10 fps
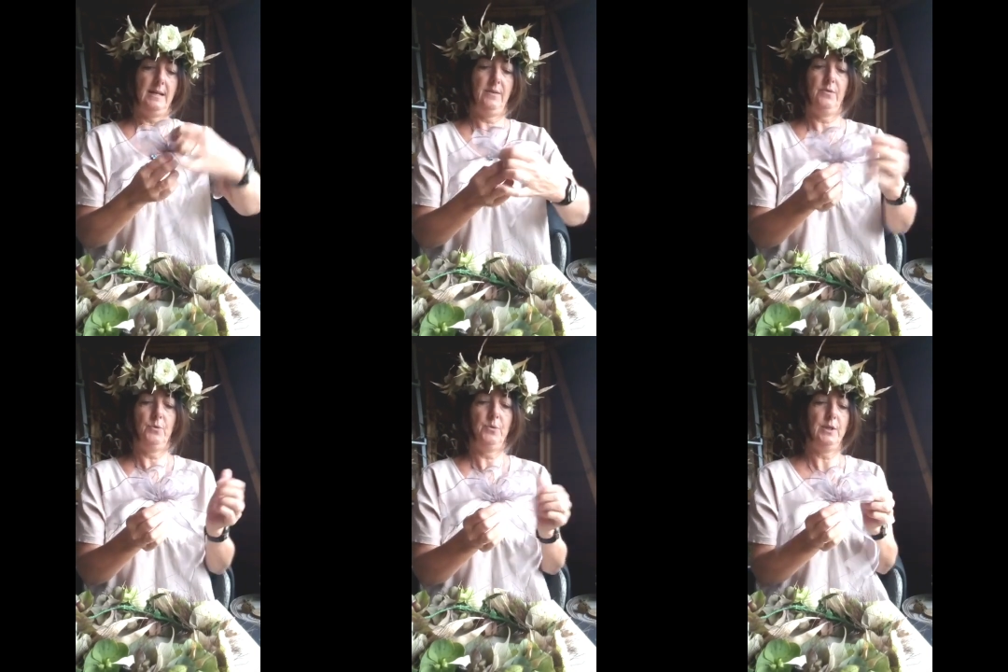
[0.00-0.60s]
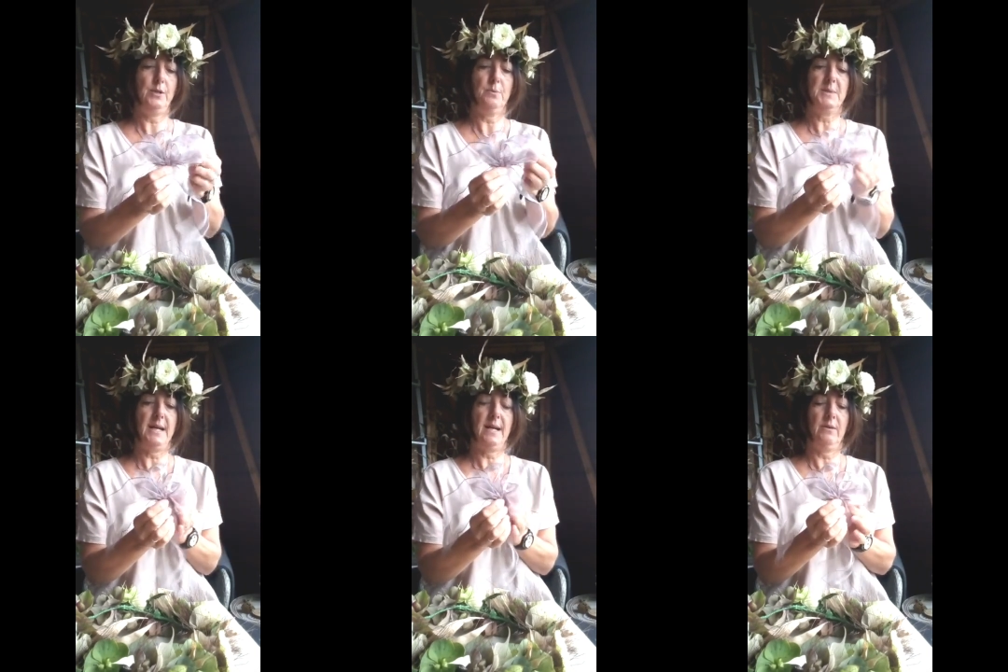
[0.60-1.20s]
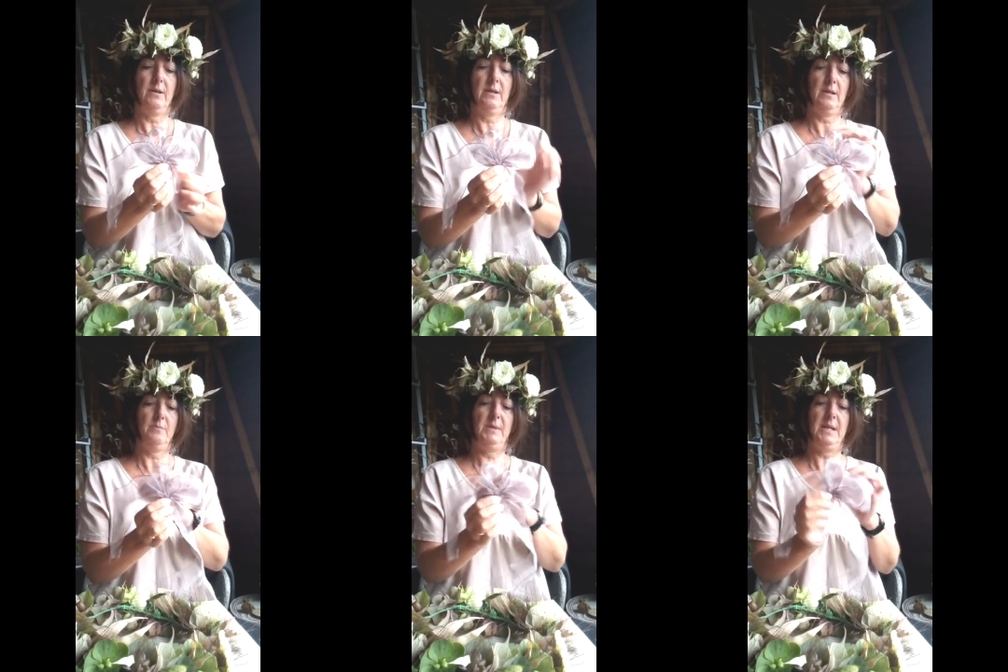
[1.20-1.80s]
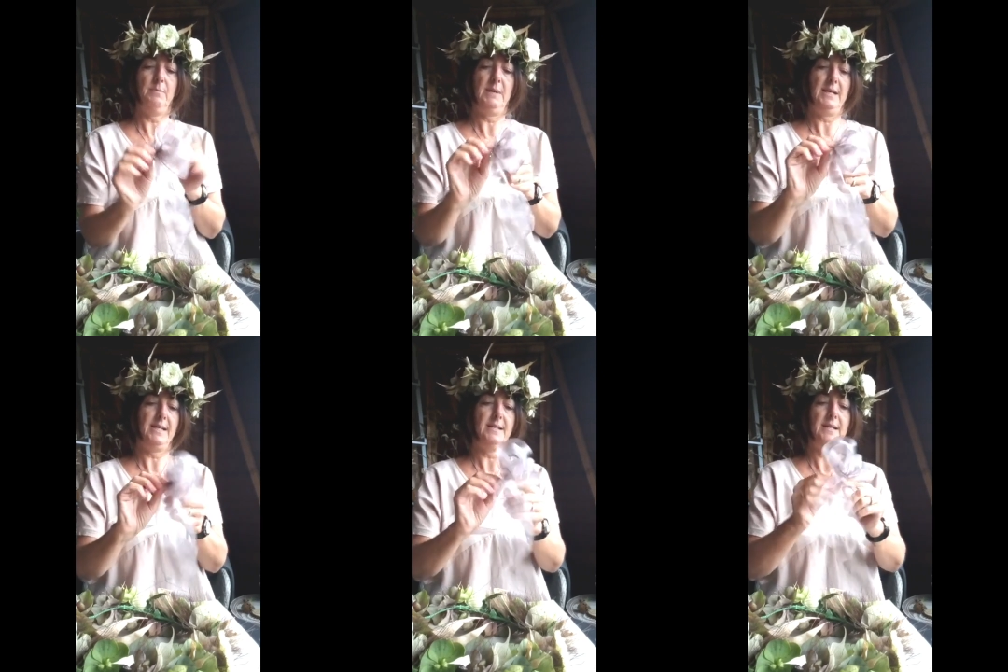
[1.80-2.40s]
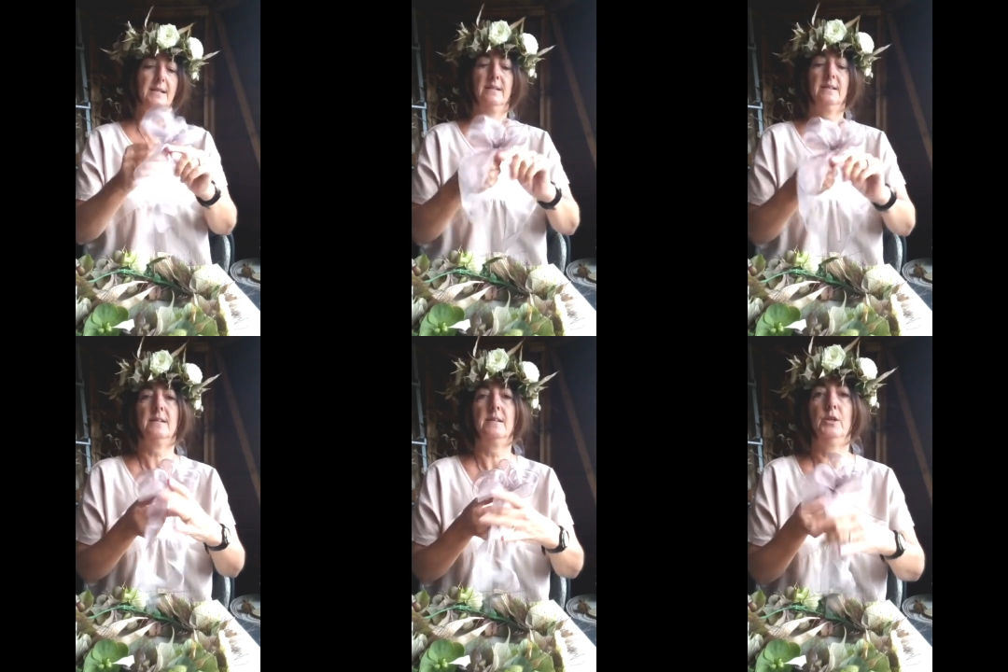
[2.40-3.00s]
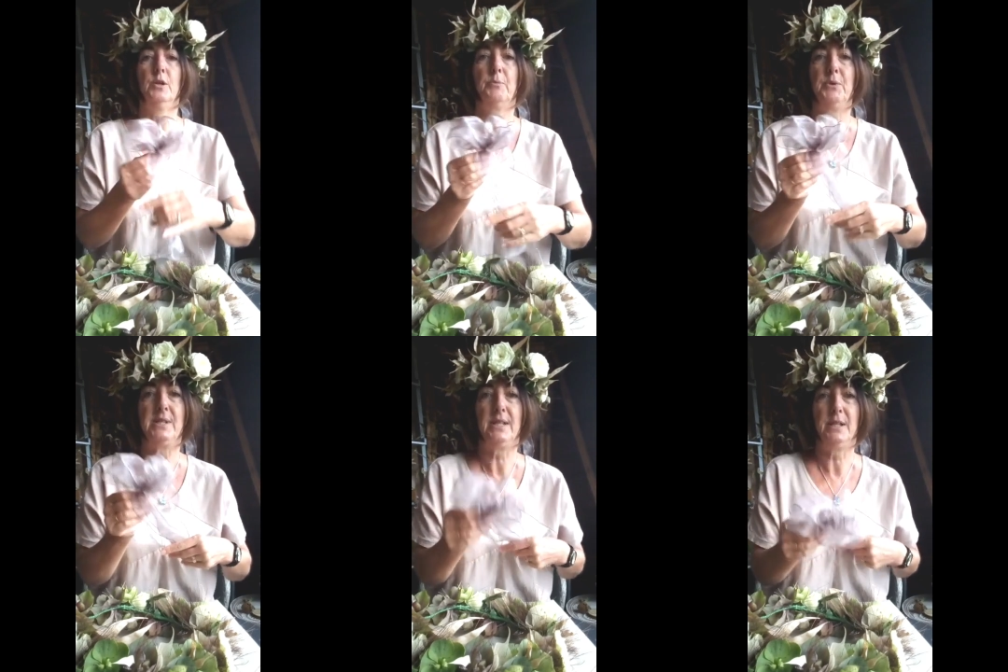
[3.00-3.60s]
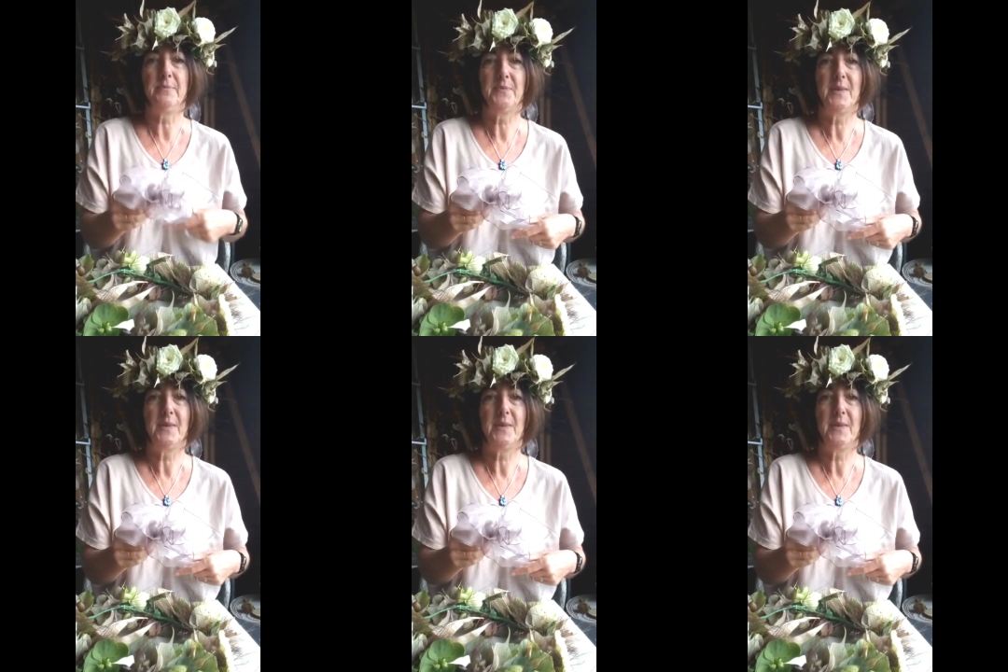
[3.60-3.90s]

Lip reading: lift all the loops out and manipulate it to look pretty.